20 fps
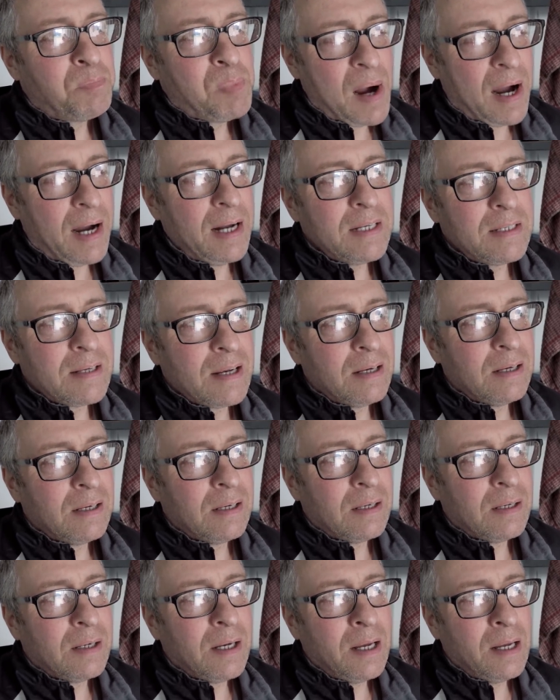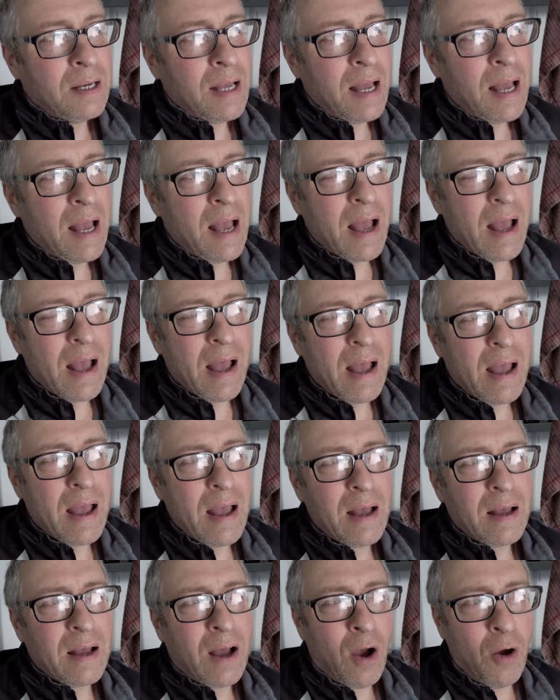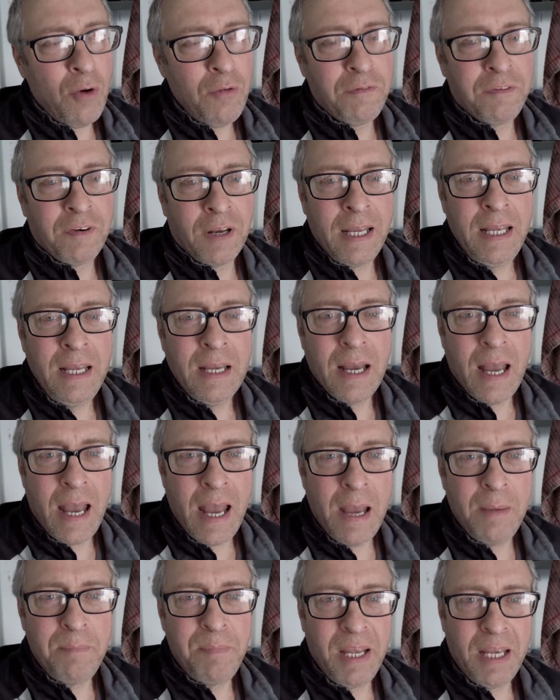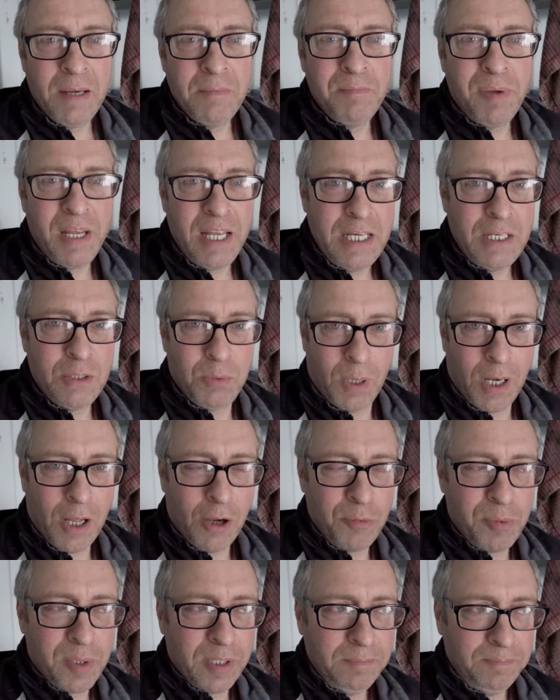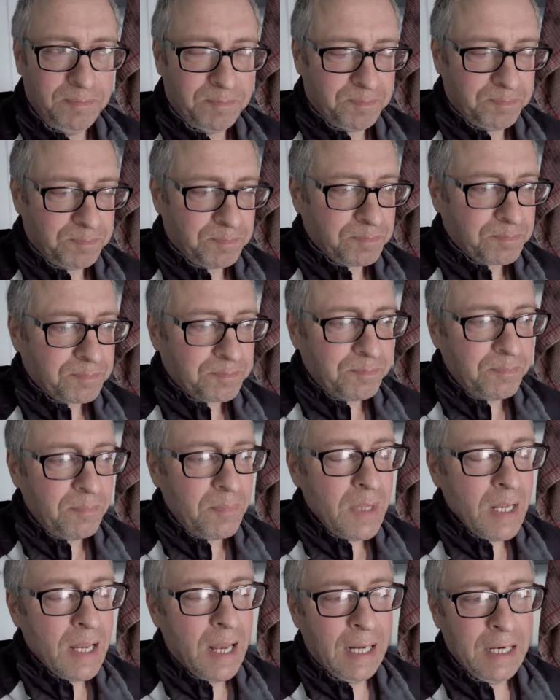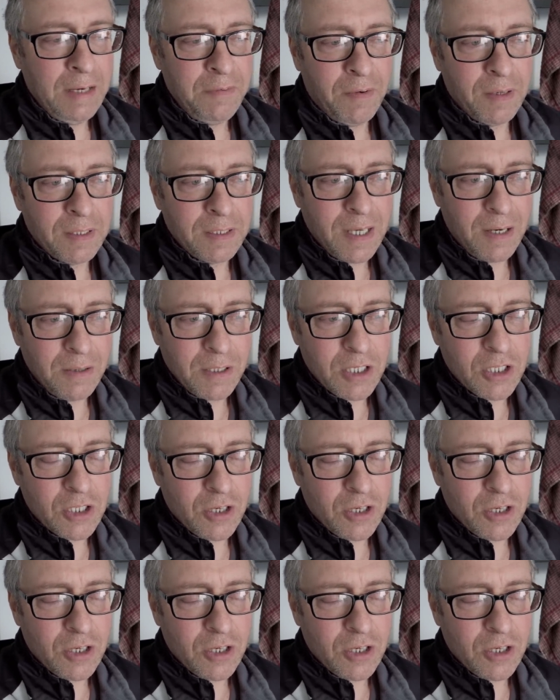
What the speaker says: But hopefully Airbnbs will open. And if I can go to